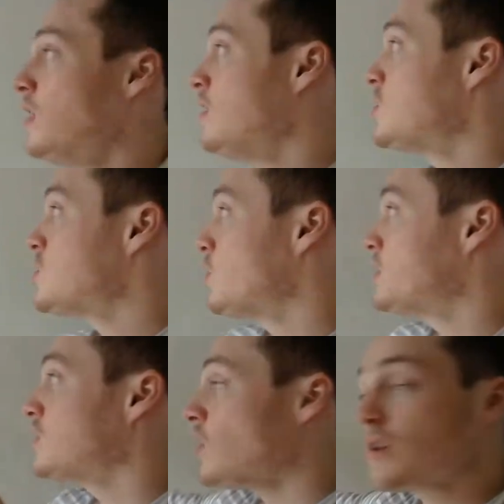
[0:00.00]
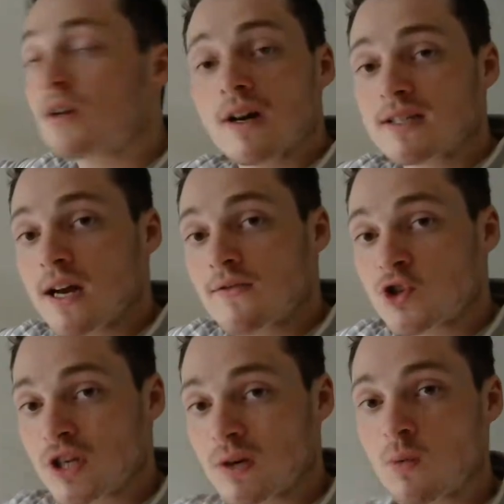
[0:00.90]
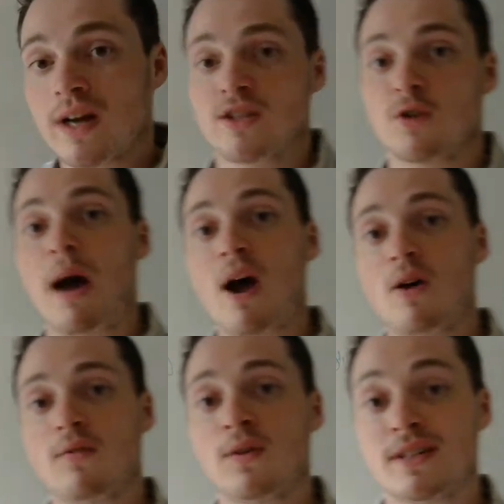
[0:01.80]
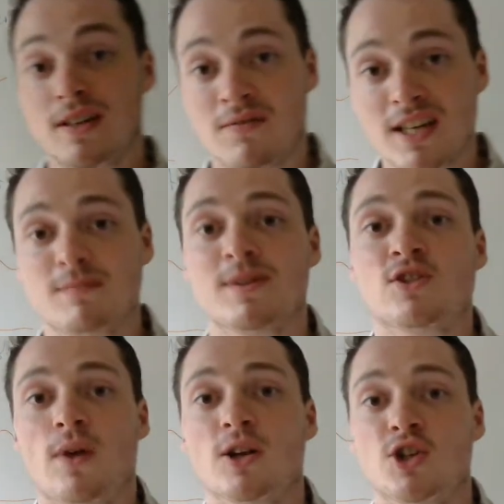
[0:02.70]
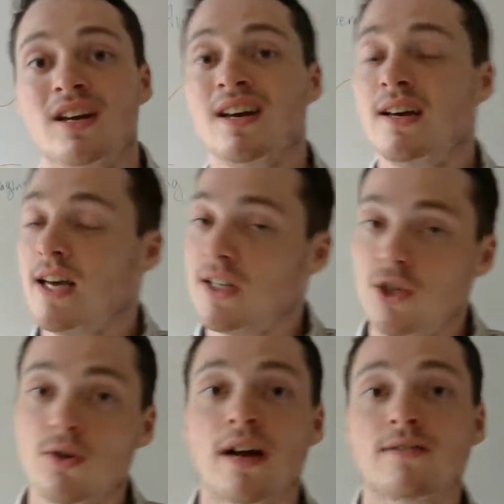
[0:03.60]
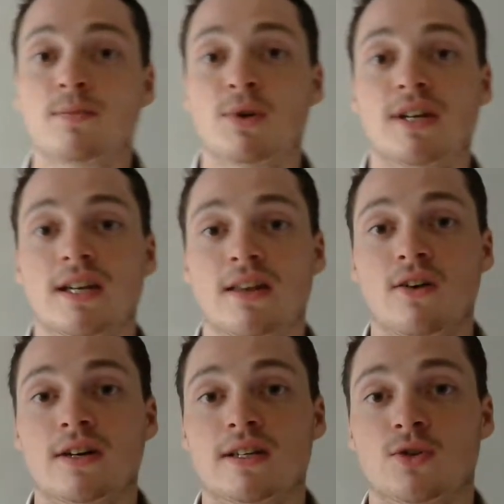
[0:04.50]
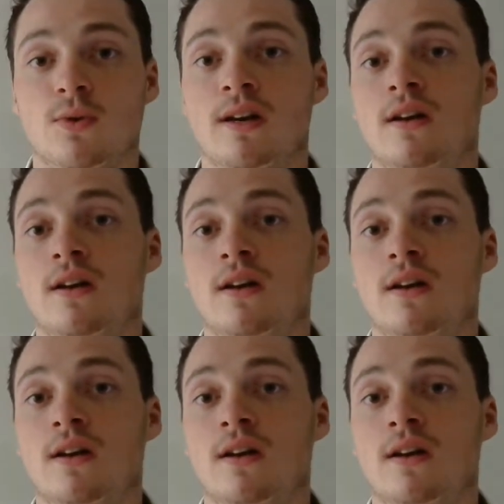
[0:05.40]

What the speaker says: So with dollar cost averaging, and why it's so powerful as an investment strategy, is you don't have to put any thought into it.